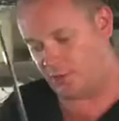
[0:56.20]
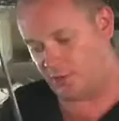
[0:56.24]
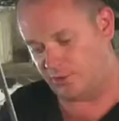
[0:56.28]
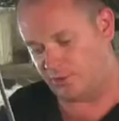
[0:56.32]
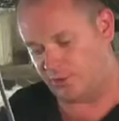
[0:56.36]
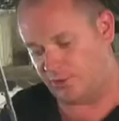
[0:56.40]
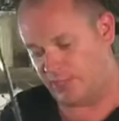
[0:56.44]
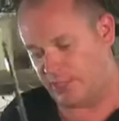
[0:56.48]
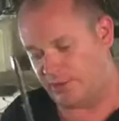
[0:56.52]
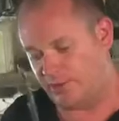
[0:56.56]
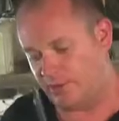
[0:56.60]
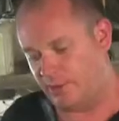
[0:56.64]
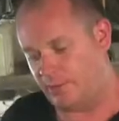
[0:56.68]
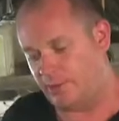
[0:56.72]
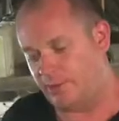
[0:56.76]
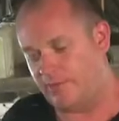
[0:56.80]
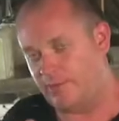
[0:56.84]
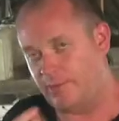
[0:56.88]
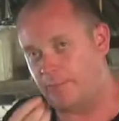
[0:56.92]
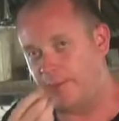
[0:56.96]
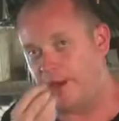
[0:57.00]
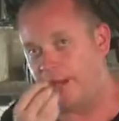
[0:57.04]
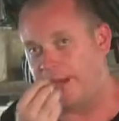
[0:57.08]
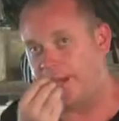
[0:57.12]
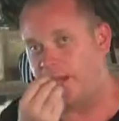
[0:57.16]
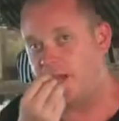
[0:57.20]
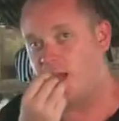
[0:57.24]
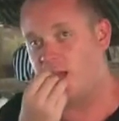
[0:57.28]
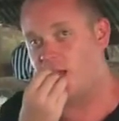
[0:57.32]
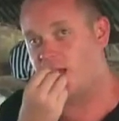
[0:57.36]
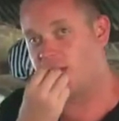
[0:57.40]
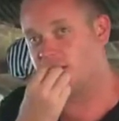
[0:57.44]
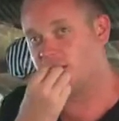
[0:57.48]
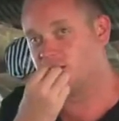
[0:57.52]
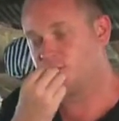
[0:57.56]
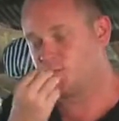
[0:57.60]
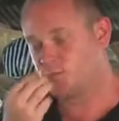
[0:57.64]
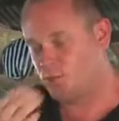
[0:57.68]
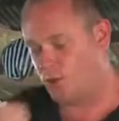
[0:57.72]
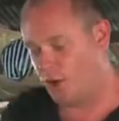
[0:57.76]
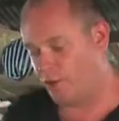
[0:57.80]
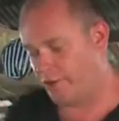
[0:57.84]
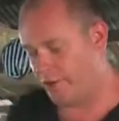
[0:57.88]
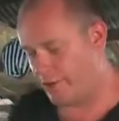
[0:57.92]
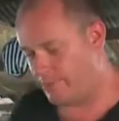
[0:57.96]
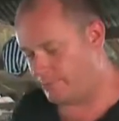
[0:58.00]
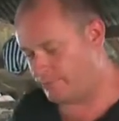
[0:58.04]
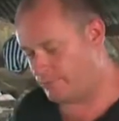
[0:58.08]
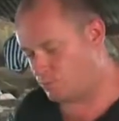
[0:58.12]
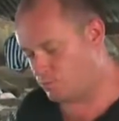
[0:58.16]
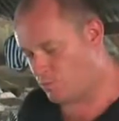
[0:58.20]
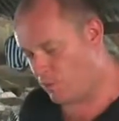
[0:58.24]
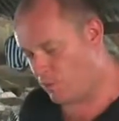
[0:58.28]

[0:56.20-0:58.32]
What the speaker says: can also have a little bit of a bite of it.